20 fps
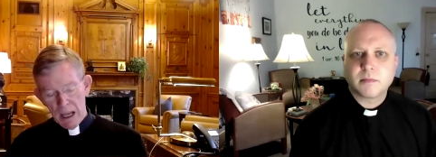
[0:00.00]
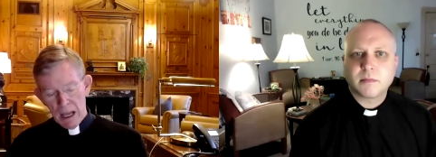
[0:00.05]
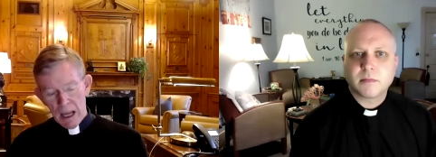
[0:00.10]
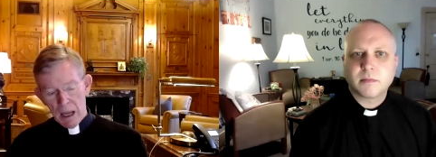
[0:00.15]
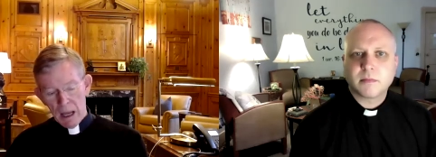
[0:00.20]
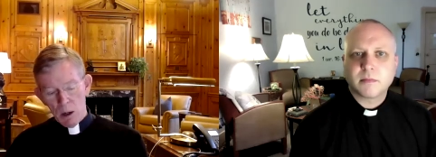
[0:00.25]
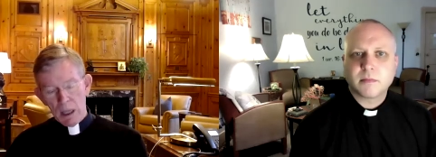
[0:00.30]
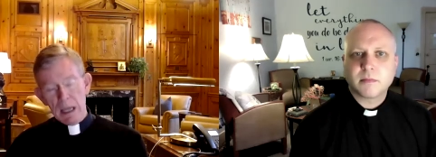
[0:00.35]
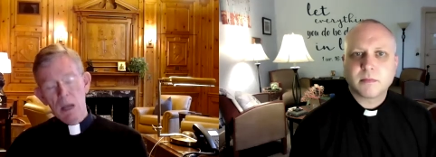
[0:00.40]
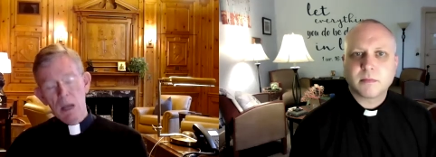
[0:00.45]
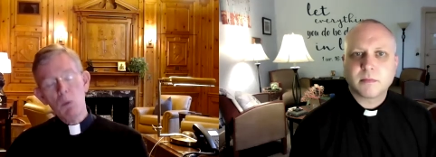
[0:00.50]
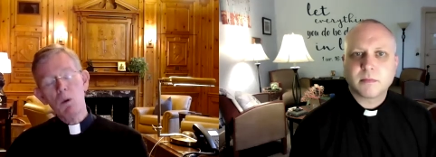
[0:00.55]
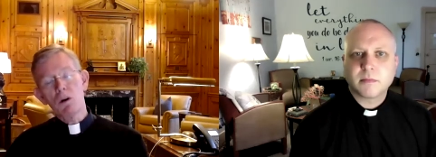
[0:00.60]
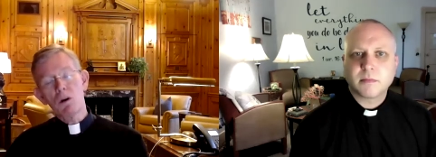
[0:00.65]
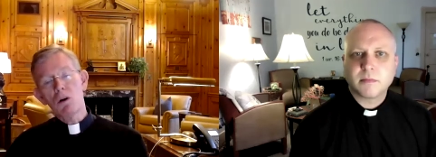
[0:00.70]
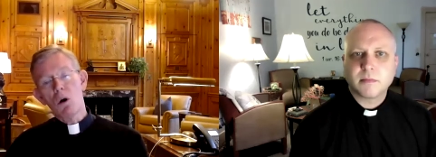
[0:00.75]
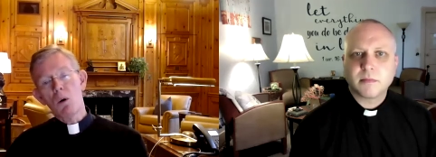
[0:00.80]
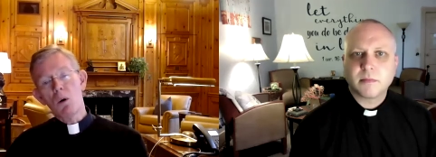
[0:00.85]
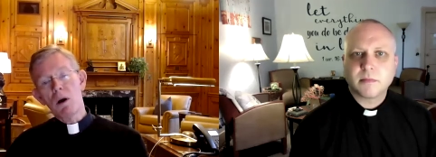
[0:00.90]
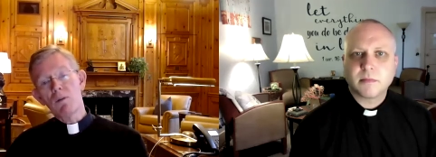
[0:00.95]
Speaker 1: And he would
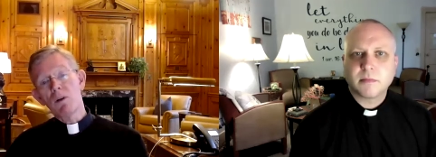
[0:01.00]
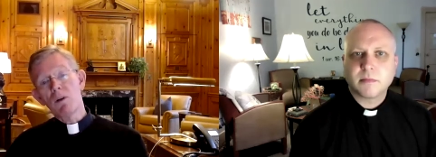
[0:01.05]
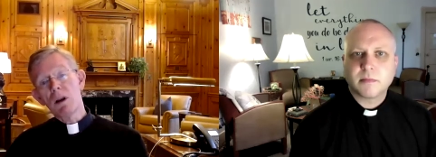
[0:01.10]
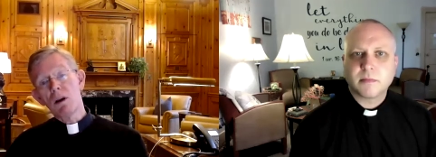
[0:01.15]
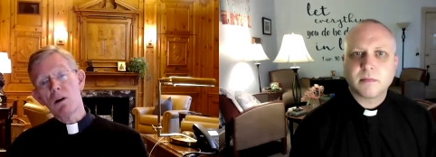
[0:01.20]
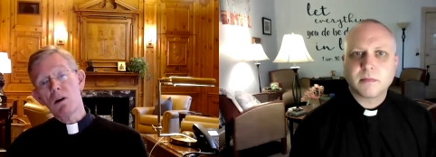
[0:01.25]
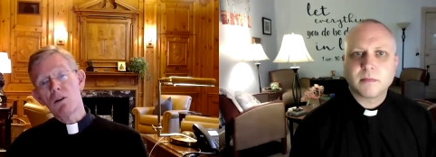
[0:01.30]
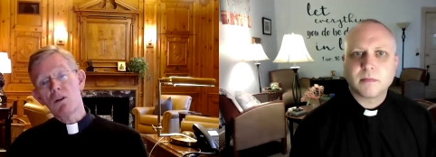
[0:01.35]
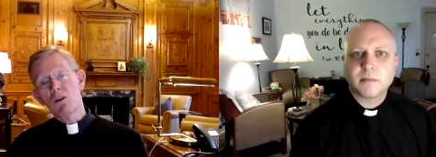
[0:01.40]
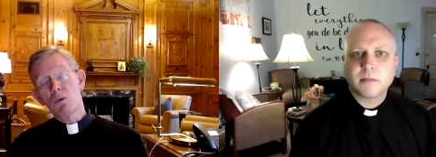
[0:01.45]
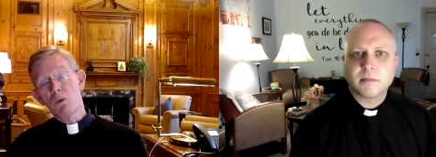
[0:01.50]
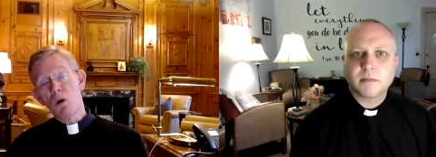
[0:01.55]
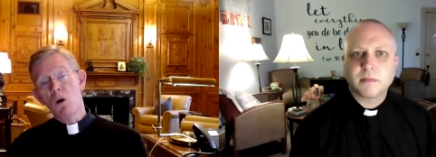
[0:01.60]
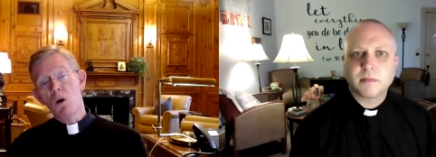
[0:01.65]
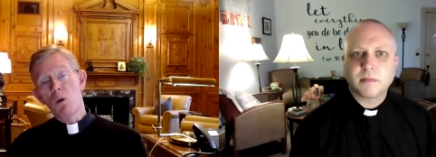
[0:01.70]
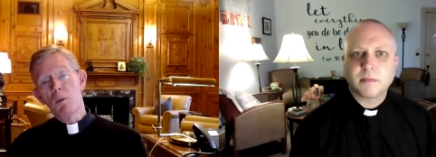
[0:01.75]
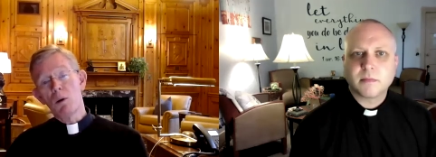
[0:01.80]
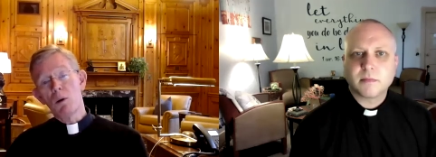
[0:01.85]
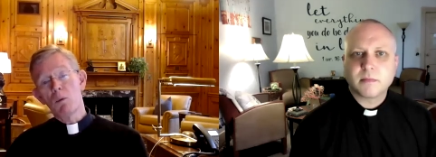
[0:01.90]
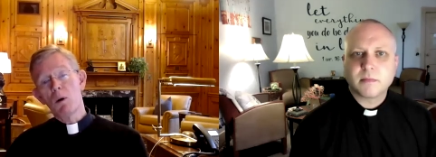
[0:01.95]
go every year to
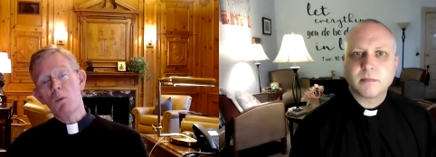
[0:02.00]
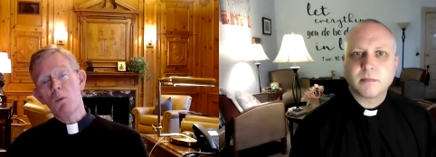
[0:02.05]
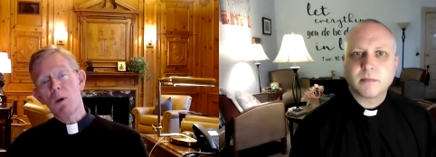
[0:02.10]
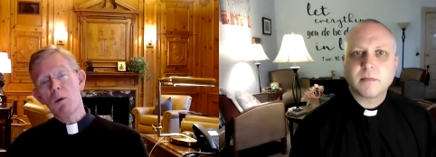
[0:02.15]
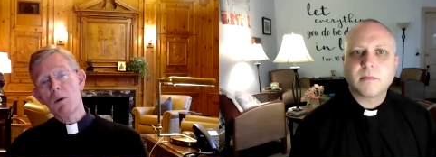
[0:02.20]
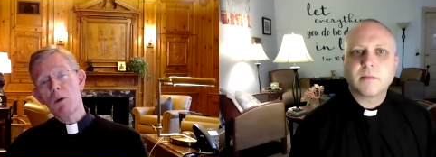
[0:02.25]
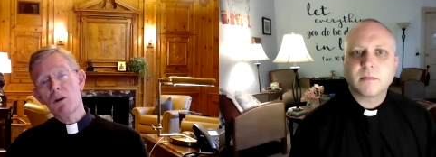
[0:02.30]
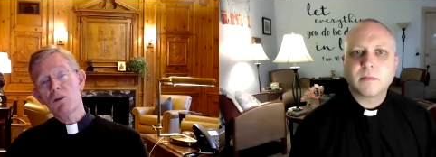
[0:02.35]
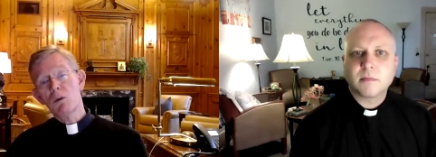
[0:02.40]
Rome. And when we went to